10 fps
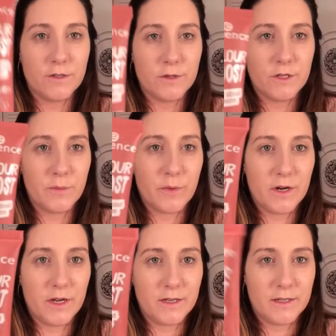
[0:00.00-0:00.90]
which I'm
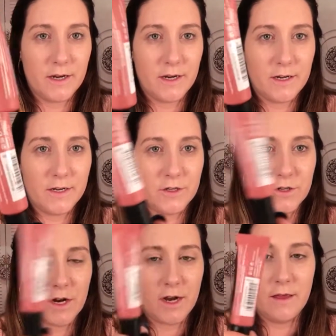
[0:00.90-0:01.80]
pretty excited to
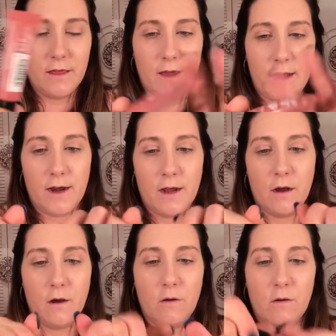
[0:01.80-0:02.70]
try that
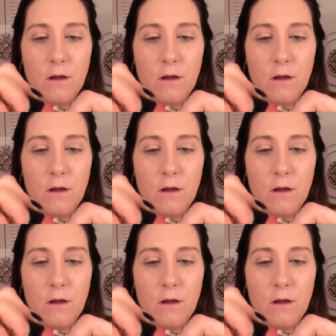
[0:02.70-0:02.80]
out.